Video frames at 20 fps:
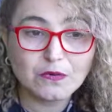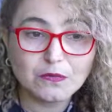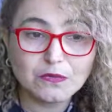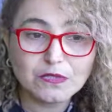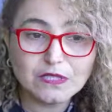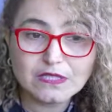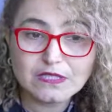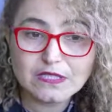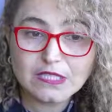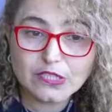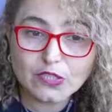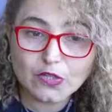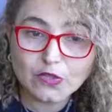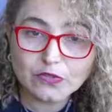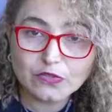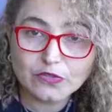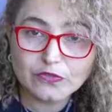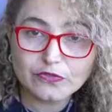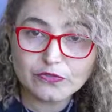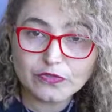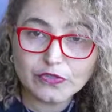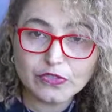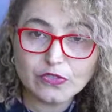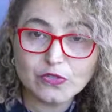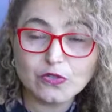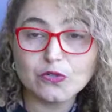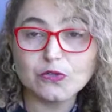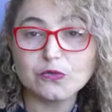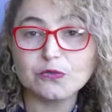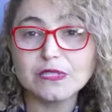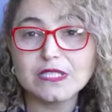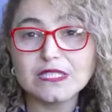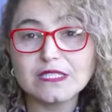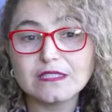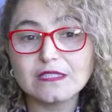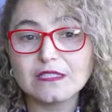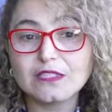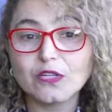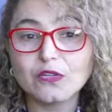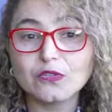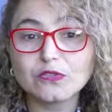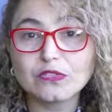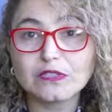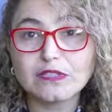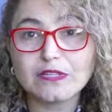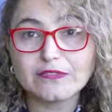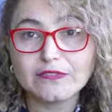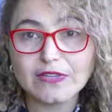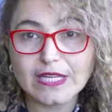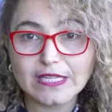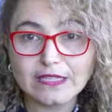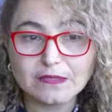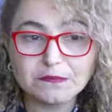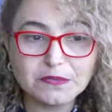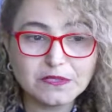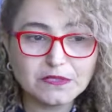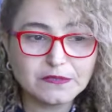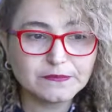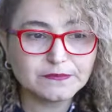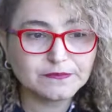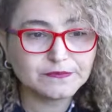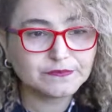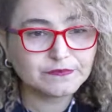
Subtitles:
When is the doctor free, or when is the doctor available?